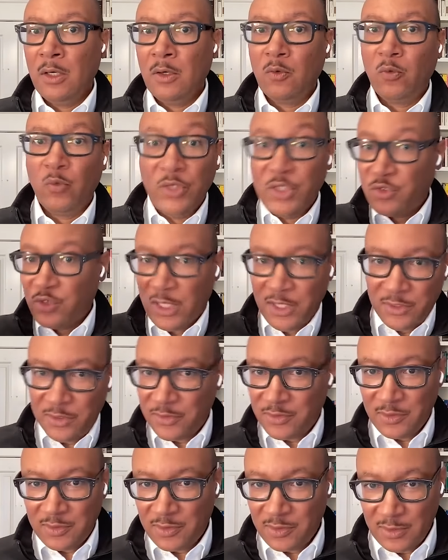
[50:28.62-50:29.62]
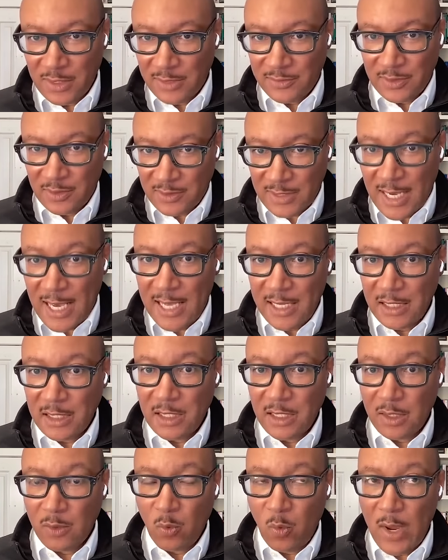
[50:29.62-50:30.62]
restructure the society
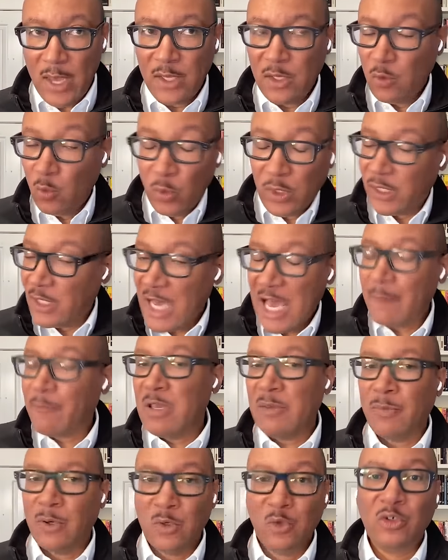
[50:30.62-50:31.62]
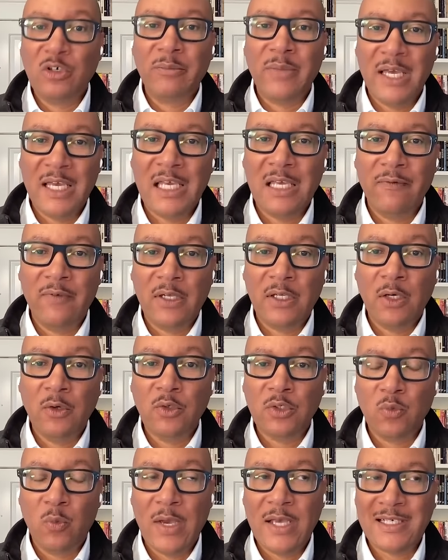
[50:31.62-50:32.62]
in a way, you wouldn't have people who will behave in
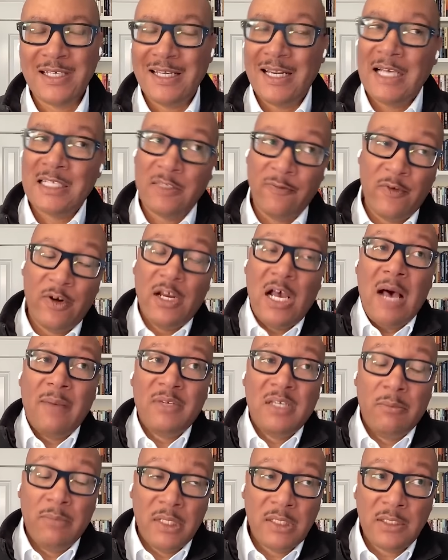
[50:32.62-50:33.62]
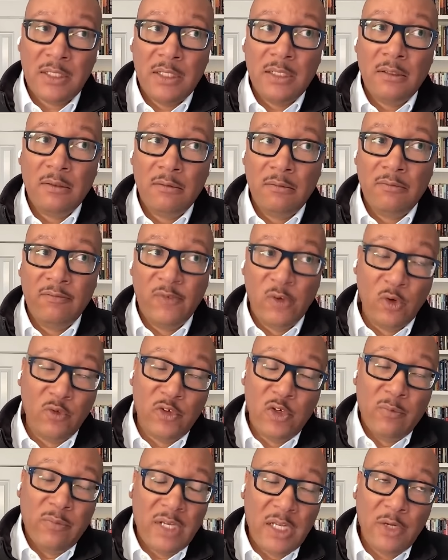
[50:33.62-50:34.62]
those ways. I think that's a very optimistic view of
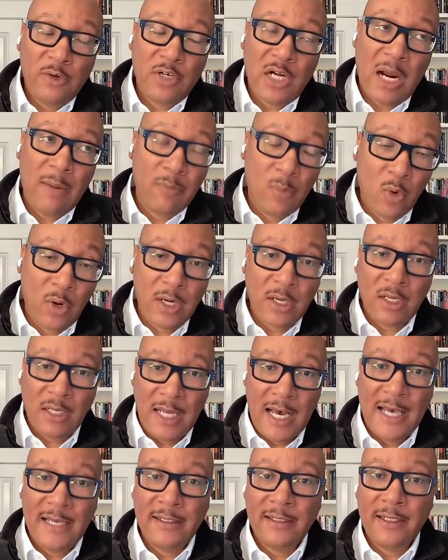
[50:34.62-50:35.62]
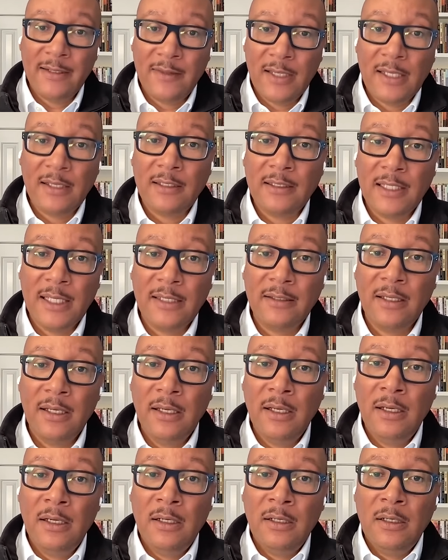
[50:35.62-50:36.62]
human nature. I'm more inclined to think that,
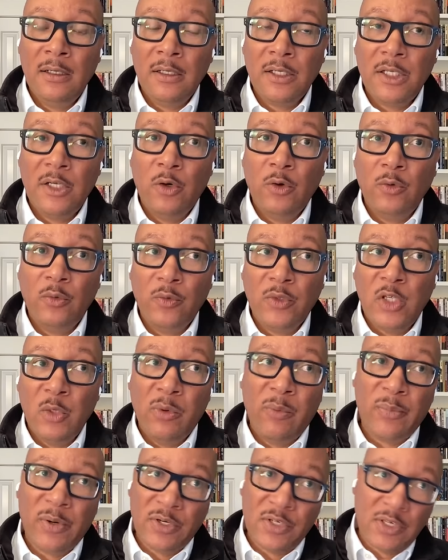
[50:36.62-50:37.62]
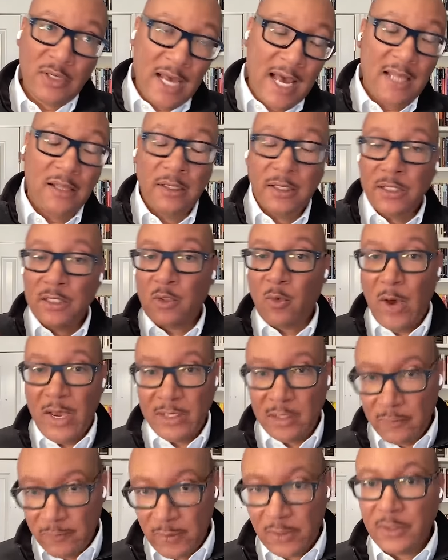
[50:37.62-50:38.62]
you know, human personality is
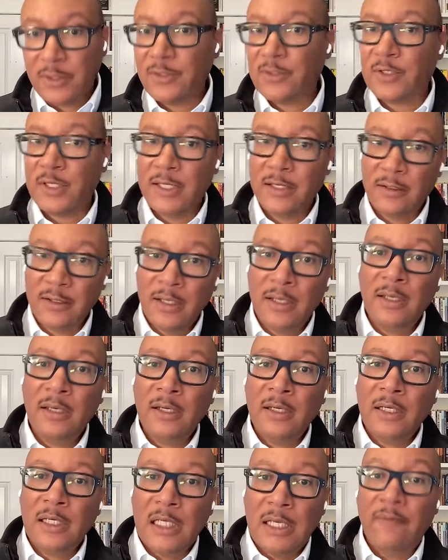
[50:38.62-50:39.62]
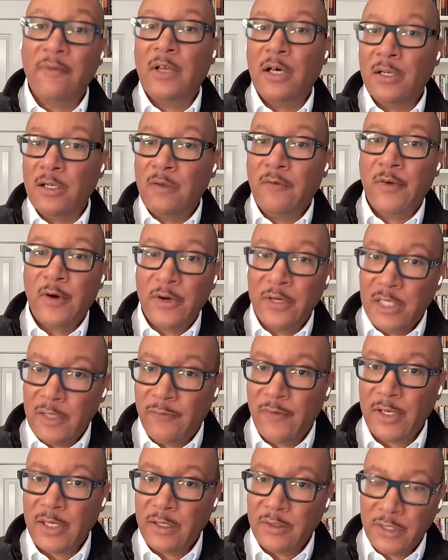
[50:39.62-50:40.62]
quite diverse. And even under very
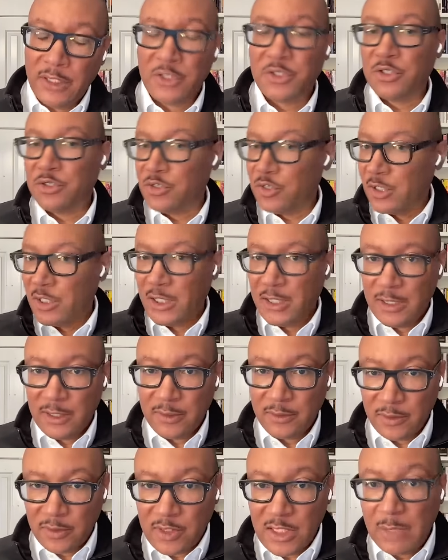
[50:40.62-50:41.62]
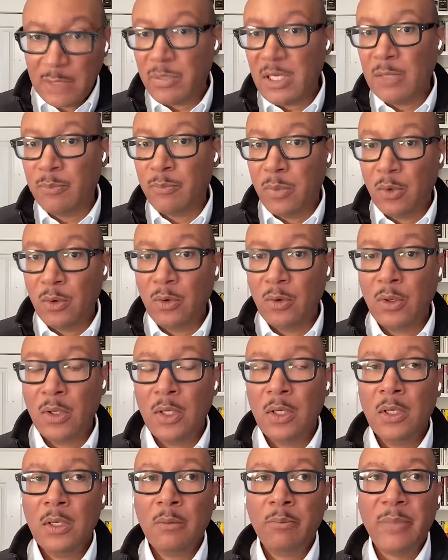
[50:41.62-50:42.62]
different conditions, you're going to see people
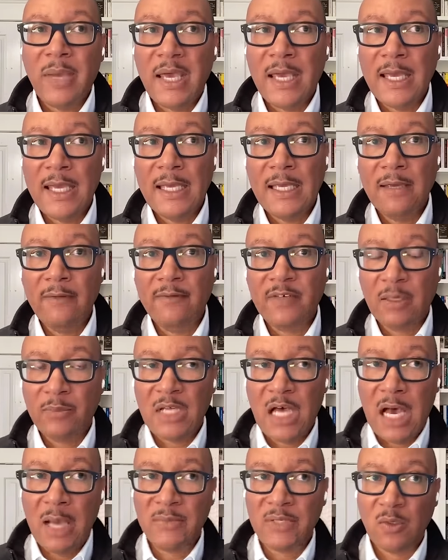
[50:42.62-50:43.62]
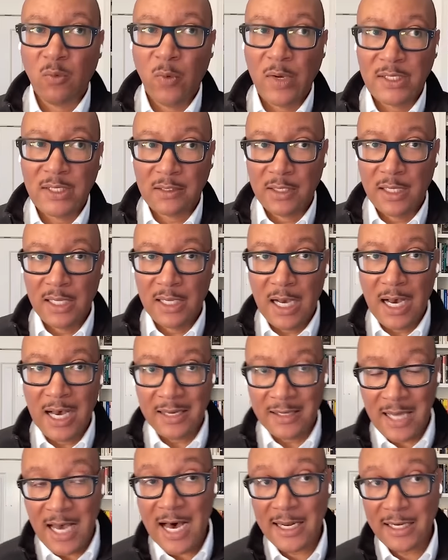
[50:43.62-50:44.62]
behave sometimes in ways they ought
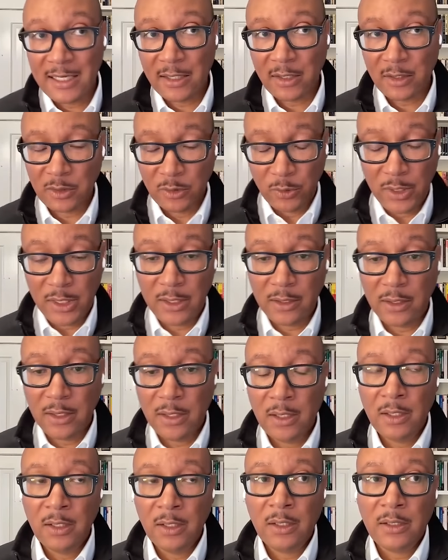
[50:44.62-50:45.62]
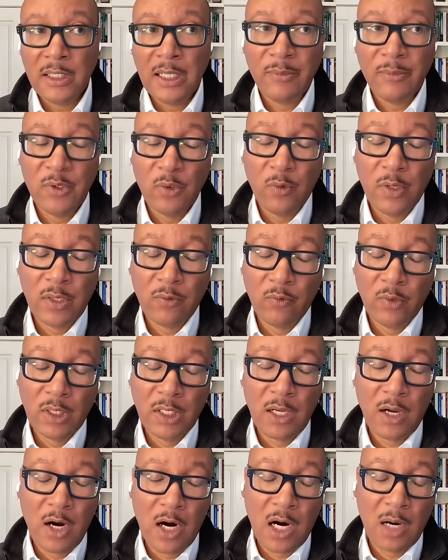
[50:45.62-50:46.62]
not, and including them doing really
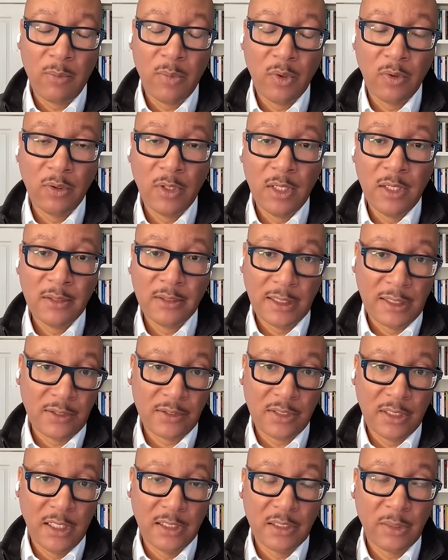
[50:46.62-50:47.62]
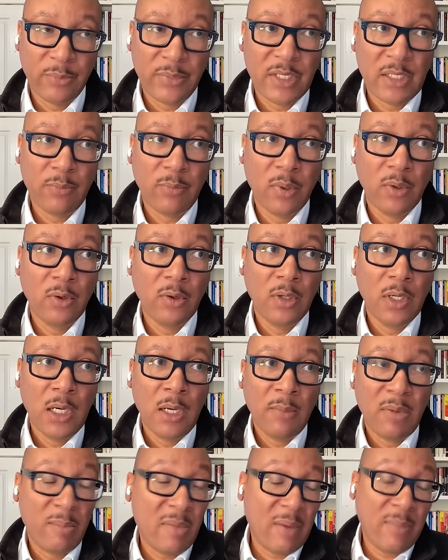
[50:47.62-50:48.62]
horrible things to other people.
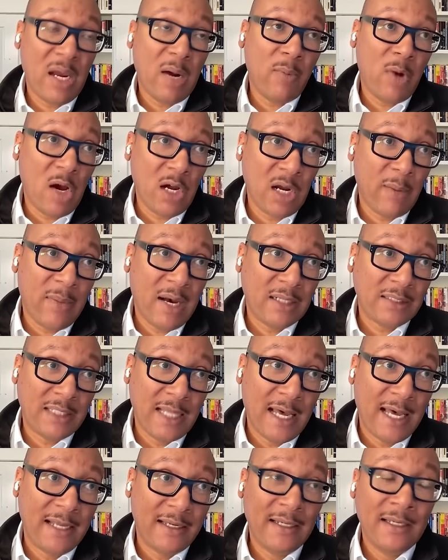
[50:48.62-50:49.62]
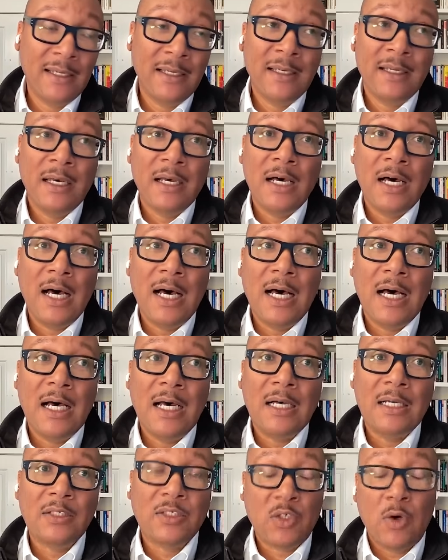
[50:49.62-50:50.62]
Maybe I'm wrong yeah. about that.
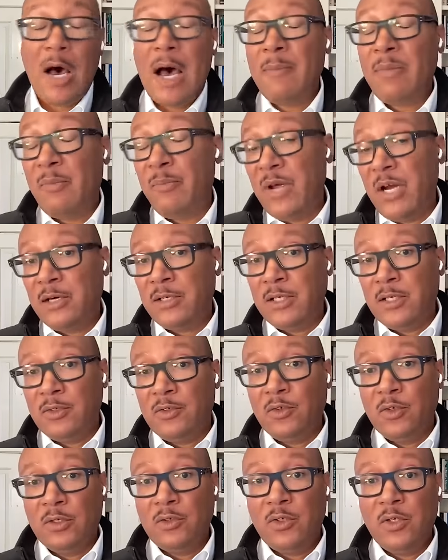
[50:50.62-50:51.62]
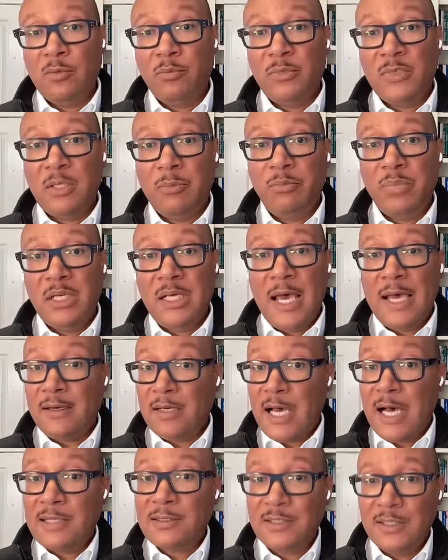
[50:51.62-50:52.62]
Uh, so I'm prepared to, to, to be
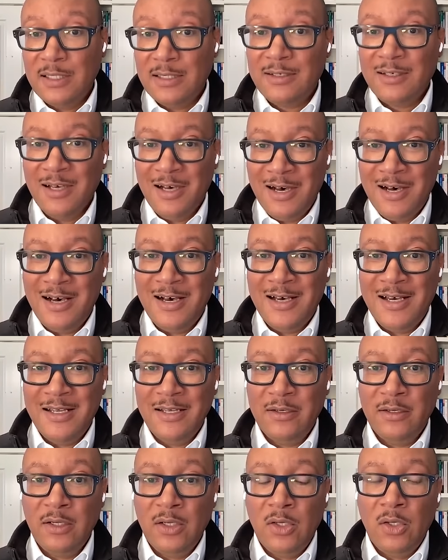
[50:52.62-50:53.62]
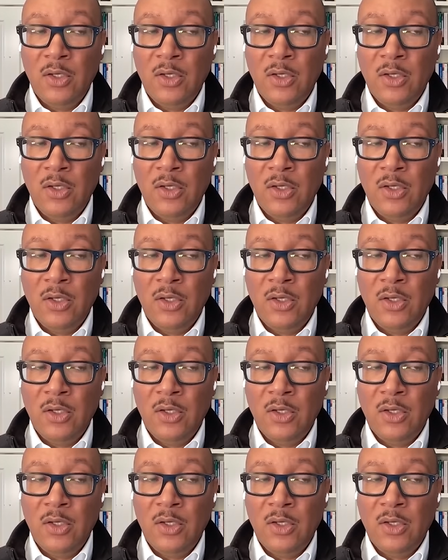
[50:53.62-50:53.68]
agnostic on